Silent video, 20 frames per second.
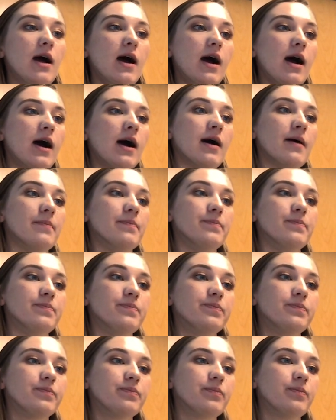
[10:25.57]

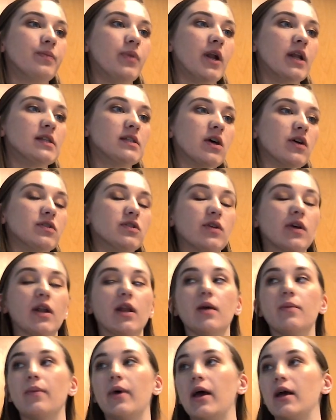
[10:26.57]
But it's also going
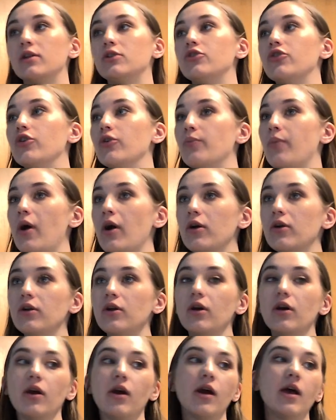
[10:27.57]
to impact their
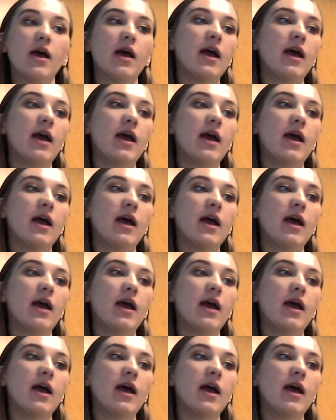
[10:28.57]
partner,